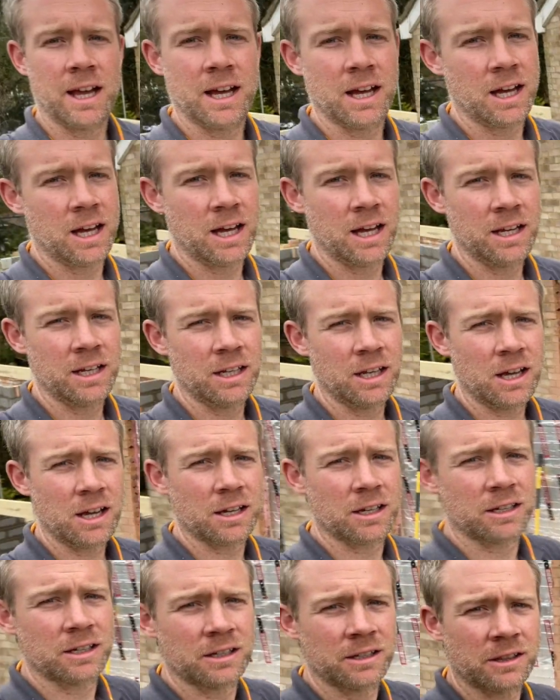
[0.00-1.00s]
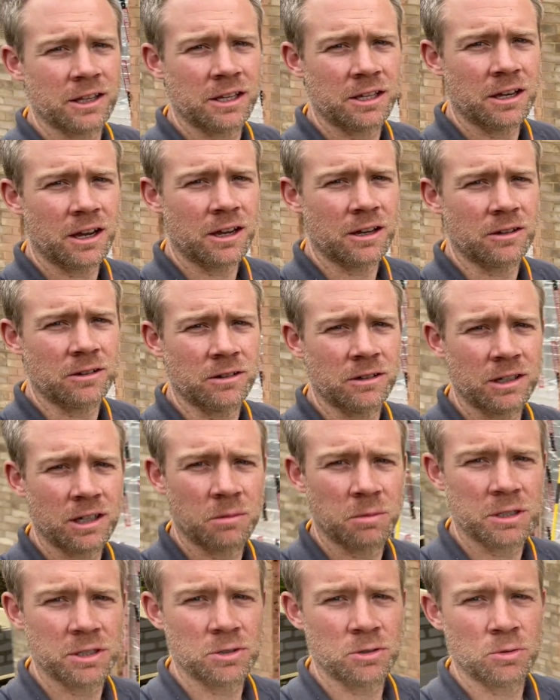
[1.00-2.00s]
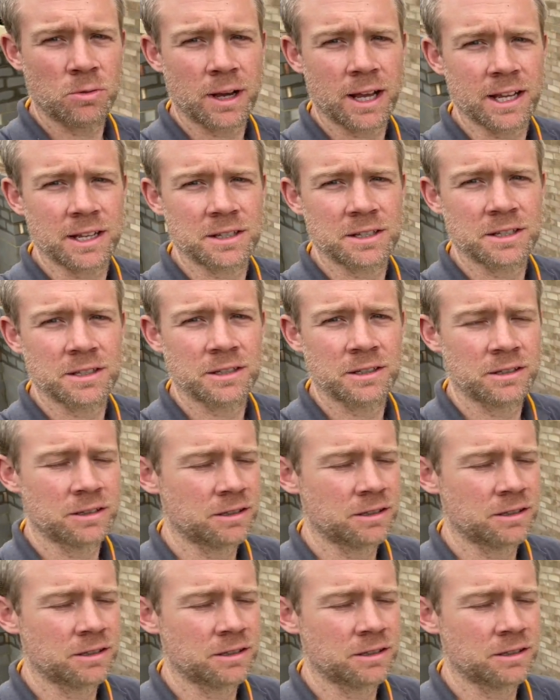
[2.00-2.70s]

and look, there you go, a couple of doorways,